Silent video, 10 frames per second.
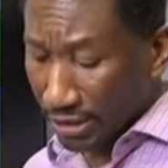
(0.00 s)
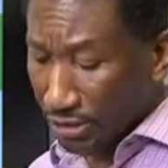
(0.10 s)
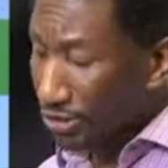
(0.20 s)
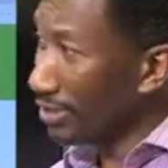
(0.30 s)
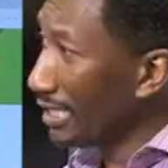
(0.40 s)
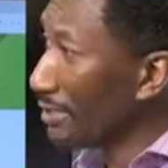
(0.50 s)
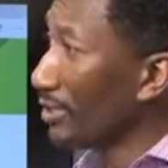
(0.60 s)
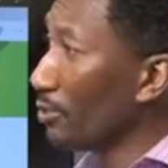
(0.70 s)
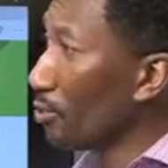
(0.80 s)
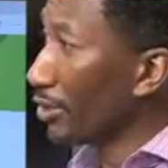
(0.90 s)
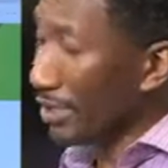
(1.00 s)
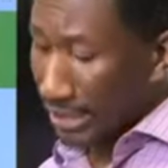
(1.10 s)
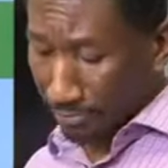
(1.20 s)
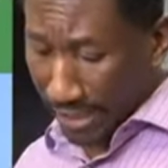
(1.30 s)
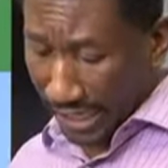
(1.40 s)
Should they be
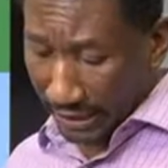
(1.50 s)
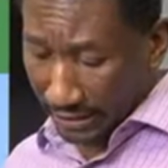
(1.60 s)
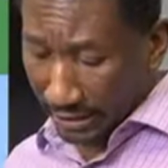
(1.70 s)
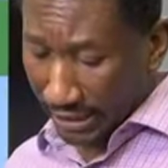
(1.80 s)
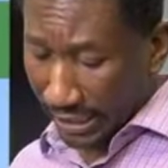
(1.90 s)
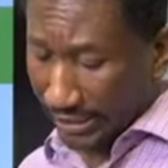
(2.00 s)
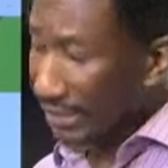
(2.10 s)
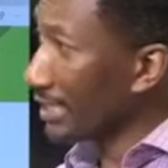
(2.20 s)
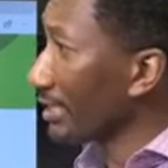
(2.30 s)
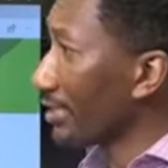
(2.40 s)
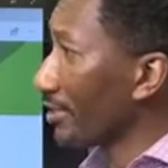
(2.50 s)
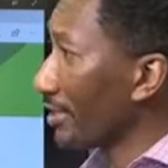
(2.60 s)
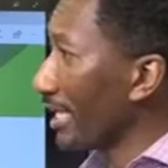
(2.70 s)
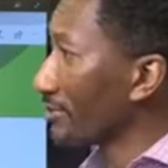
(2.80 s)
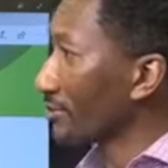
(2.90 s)
wearing masks? And I think
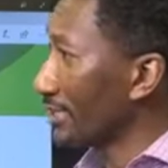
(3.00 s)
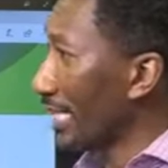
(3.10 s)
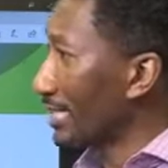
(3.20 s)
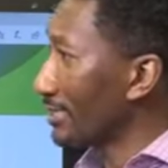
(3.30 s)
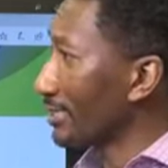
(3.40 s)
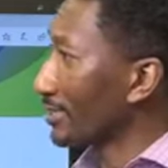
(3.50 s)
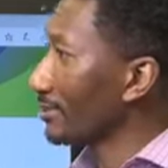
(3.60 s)
they're exercising.